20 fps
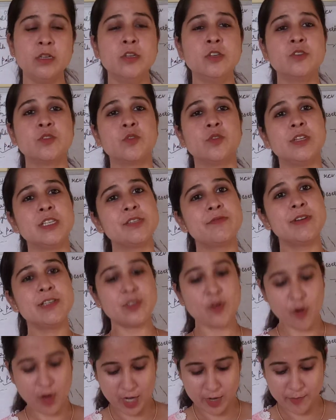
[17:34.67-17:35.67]
So this was
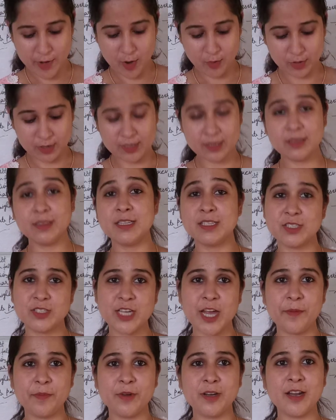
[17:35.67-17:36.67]
all about this
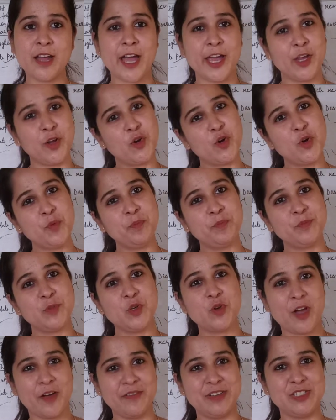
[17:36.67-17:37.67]
chapter. I hope you
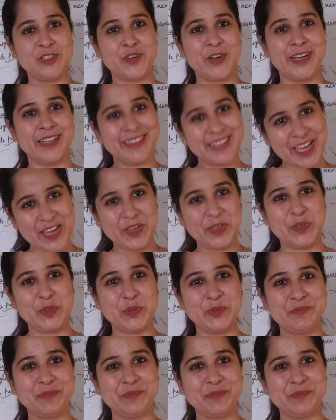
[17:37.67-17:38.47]
have enjoyed. Thank you.